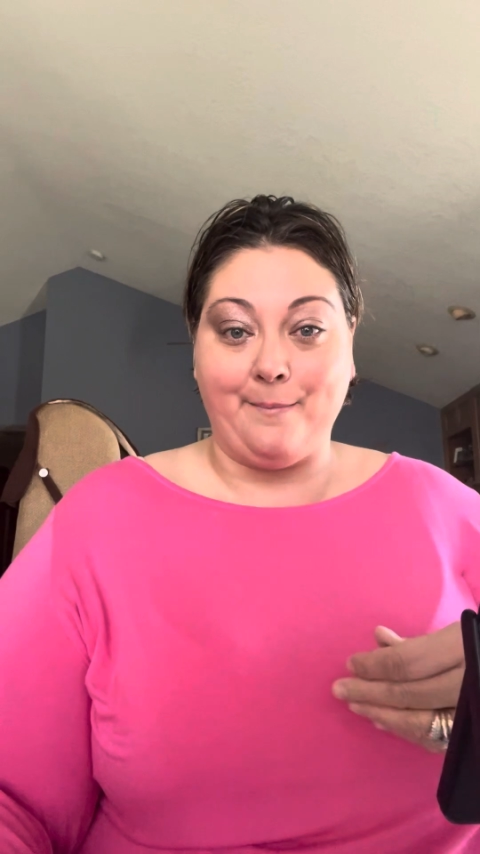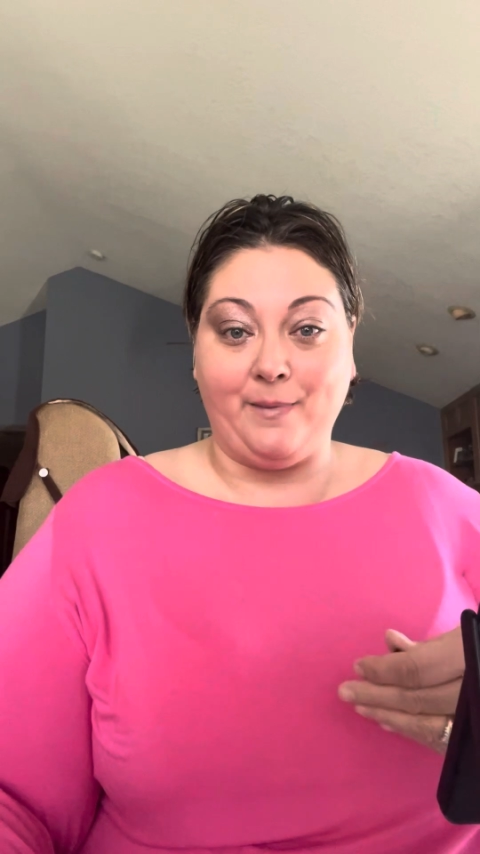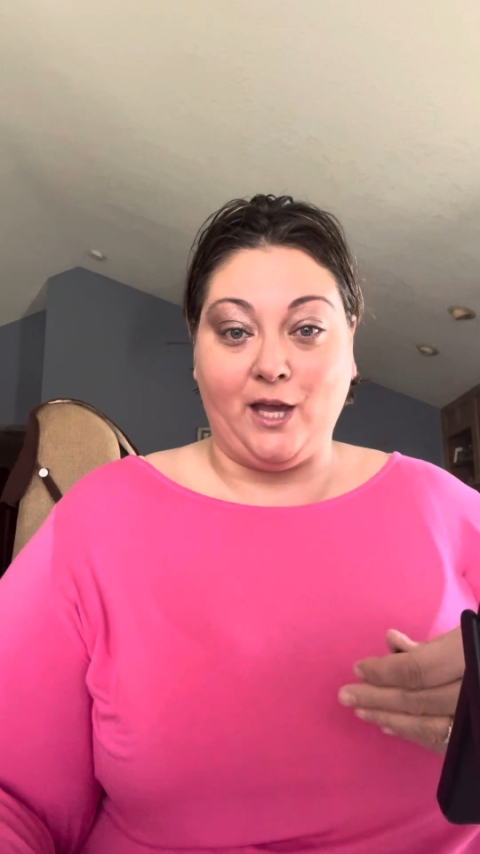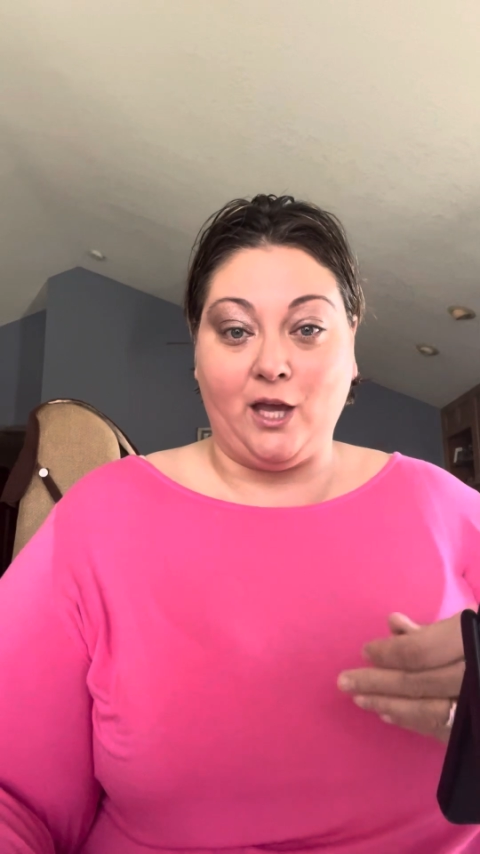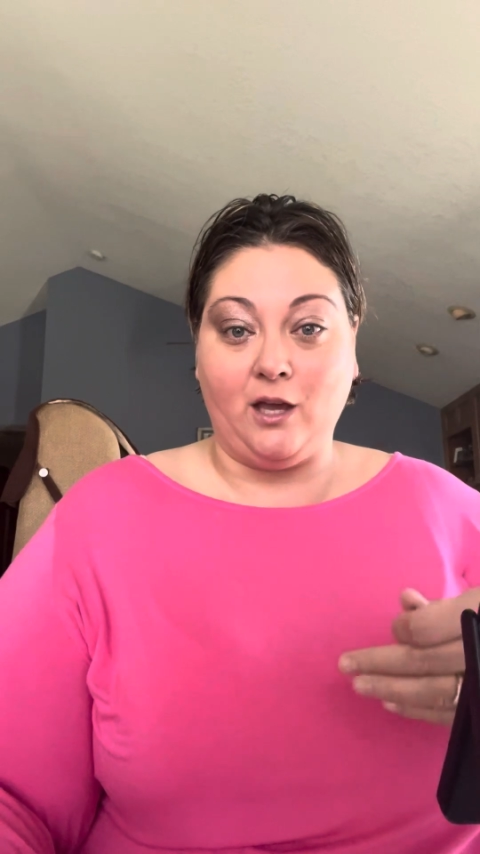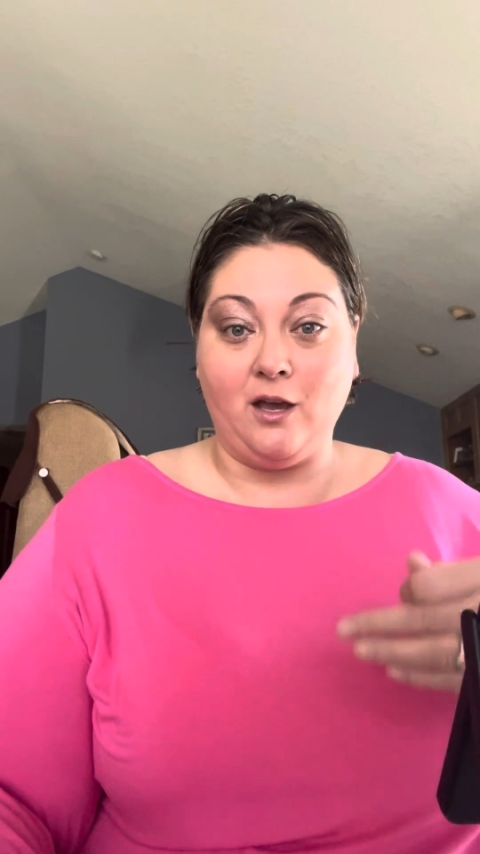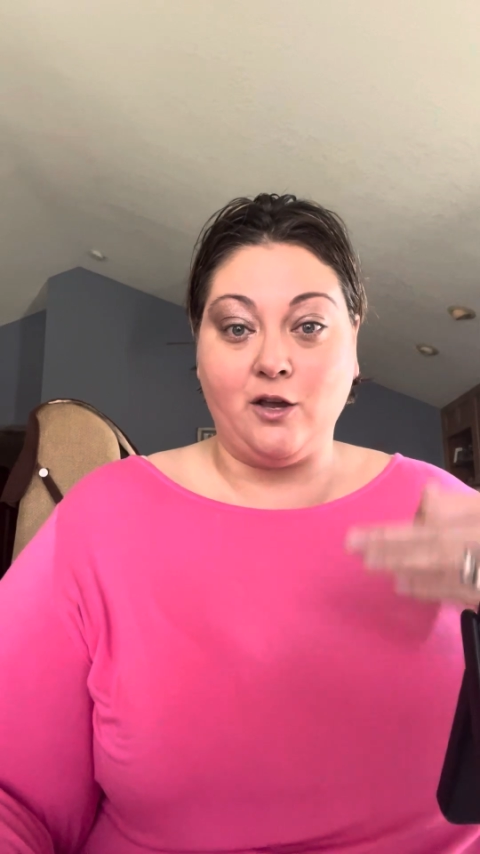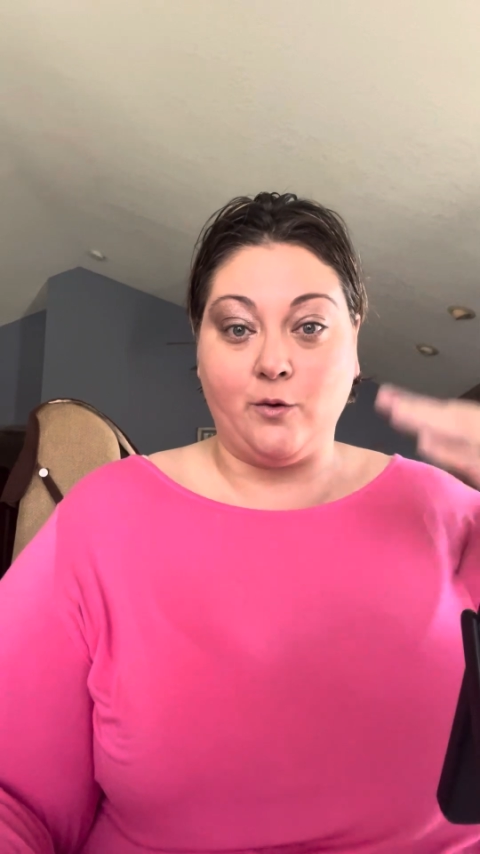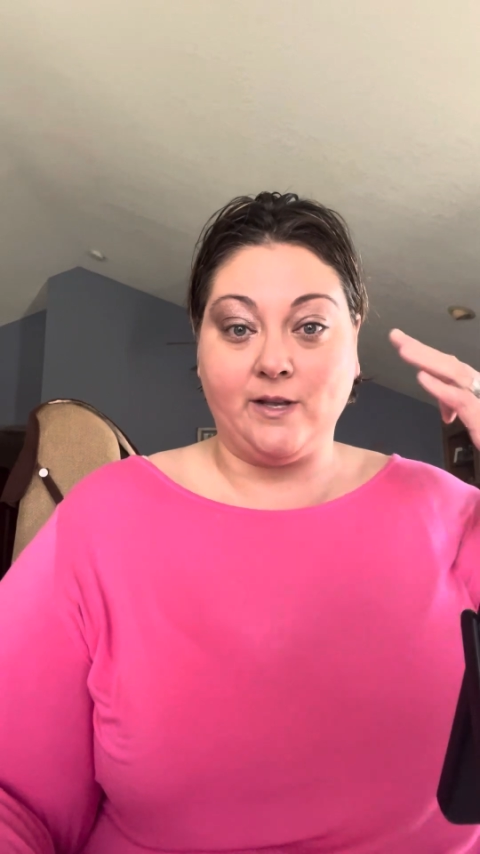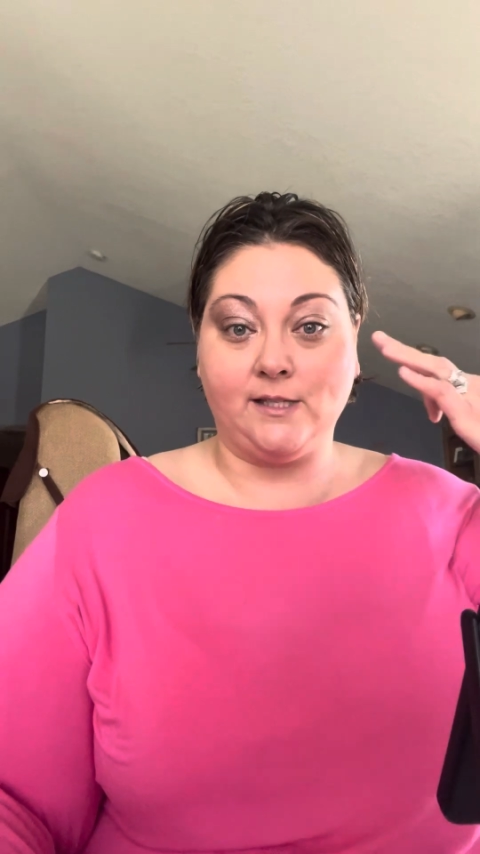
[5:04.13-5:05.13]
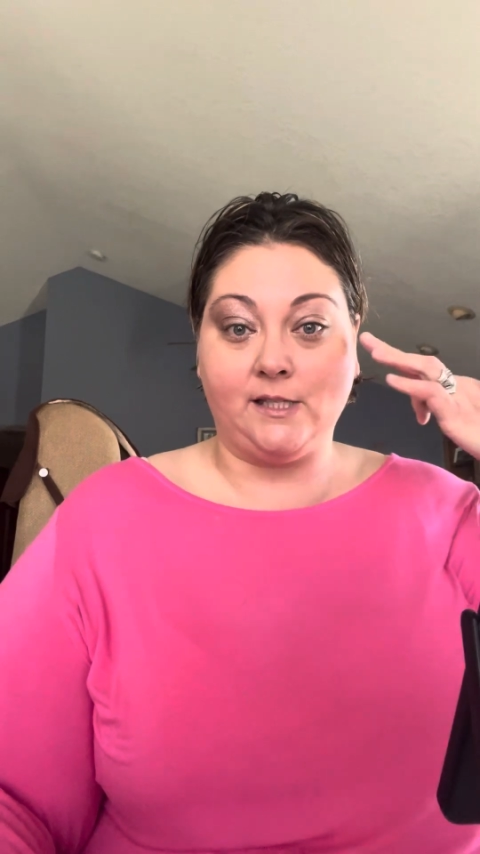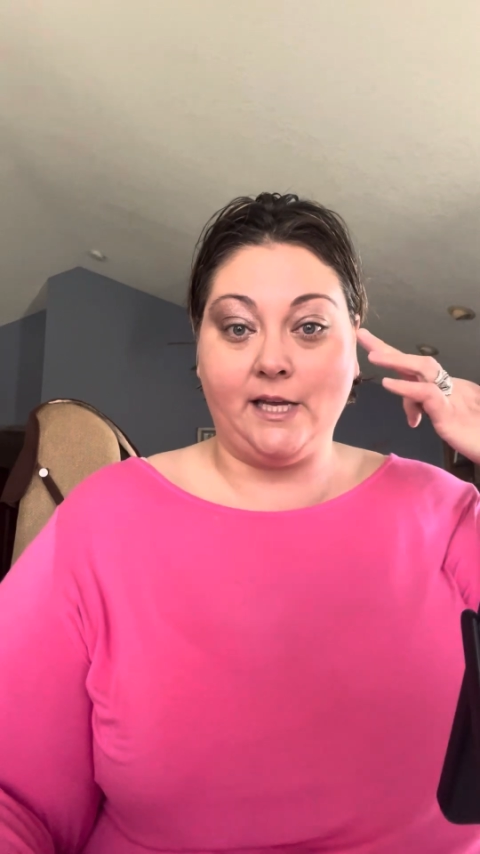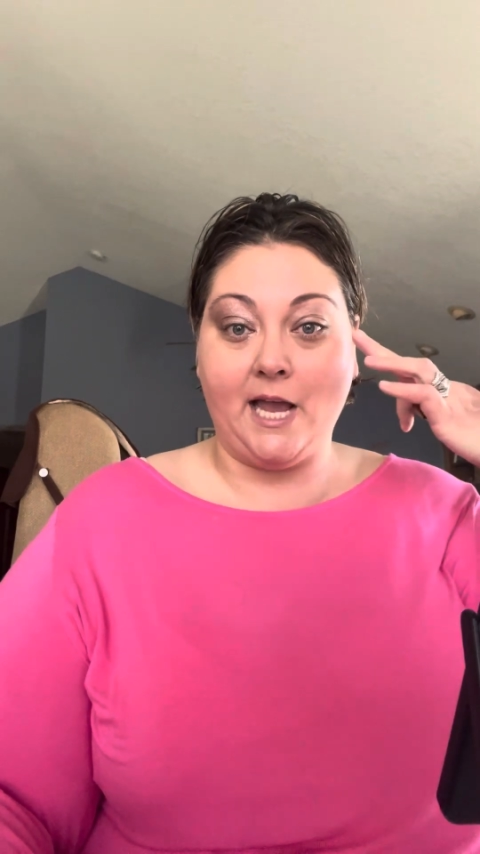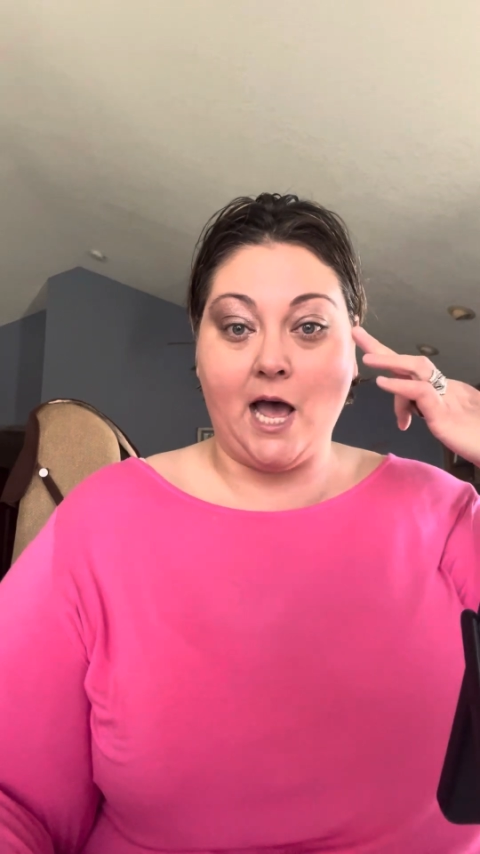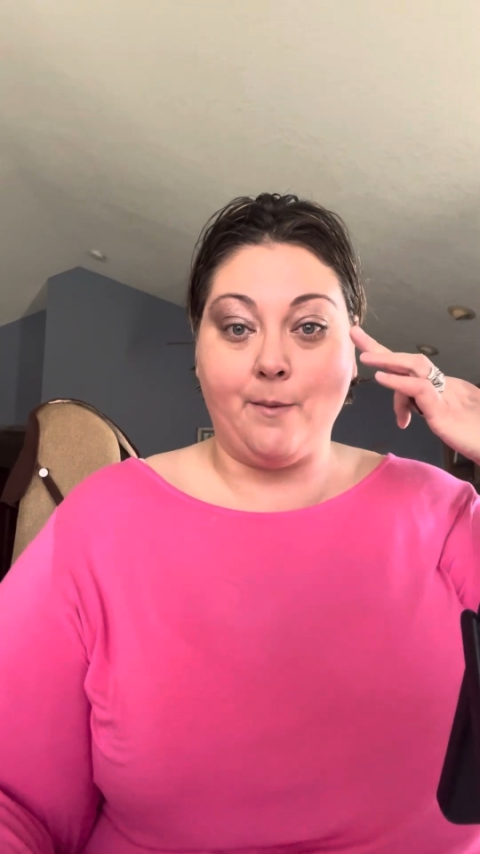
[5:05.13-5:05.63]
me, you can
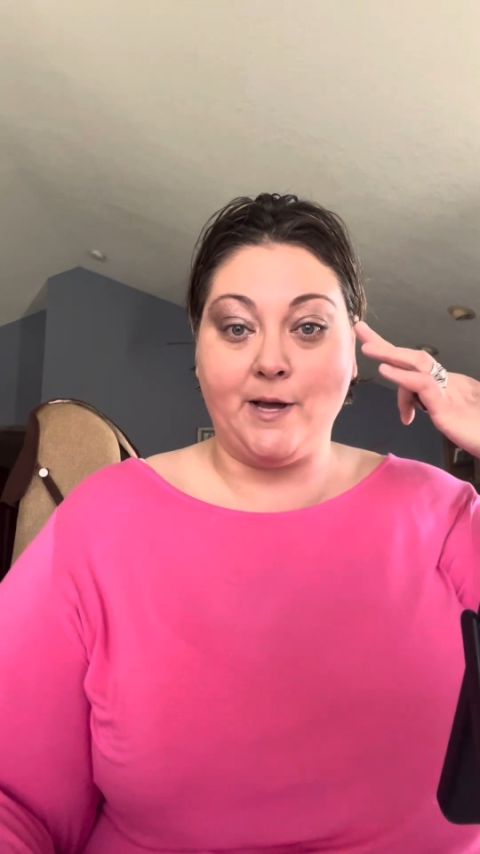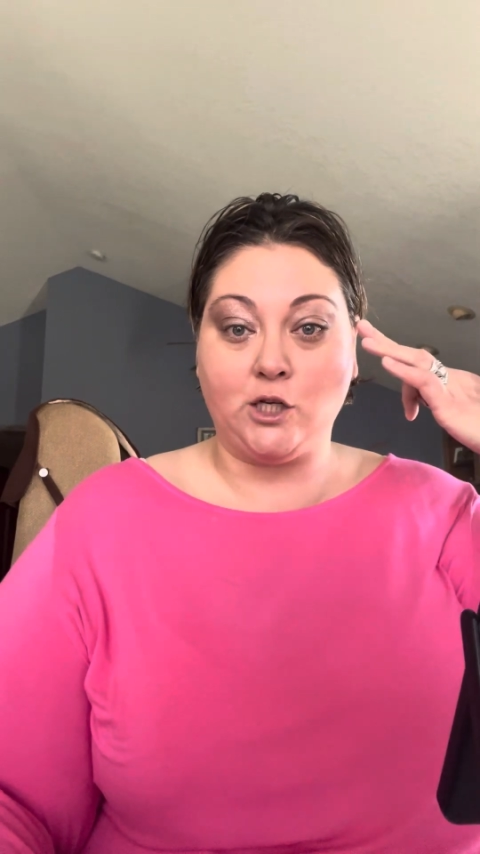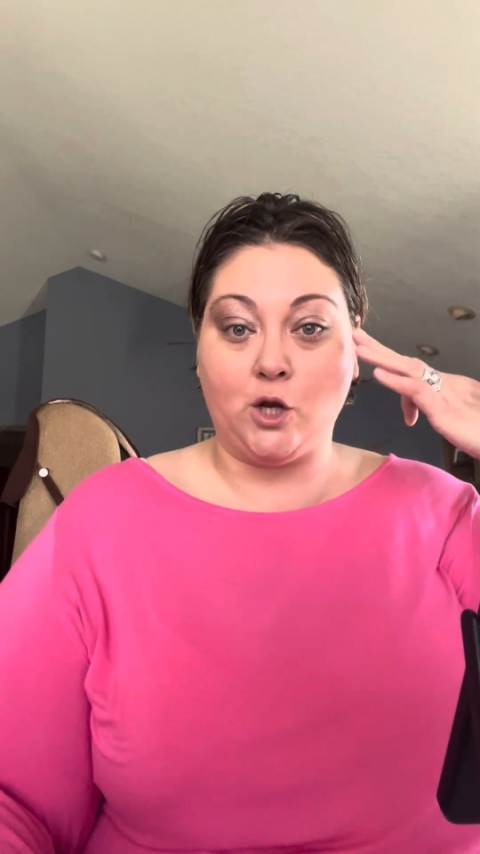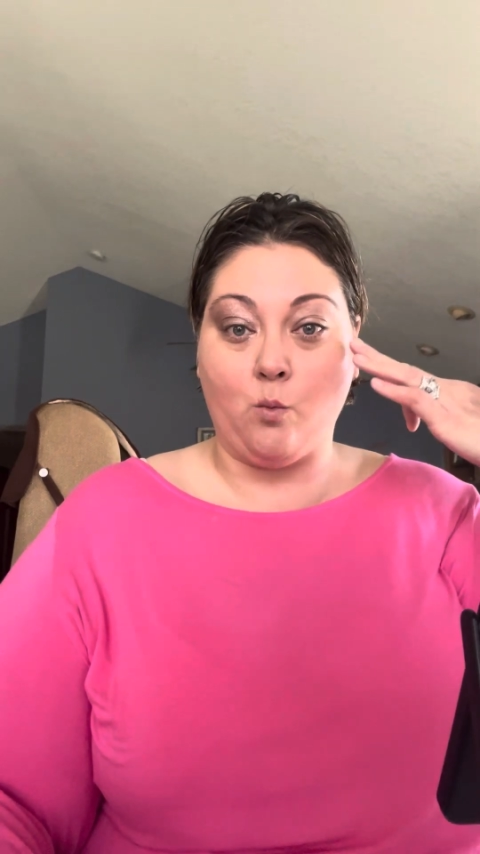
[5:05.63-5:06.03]
see how much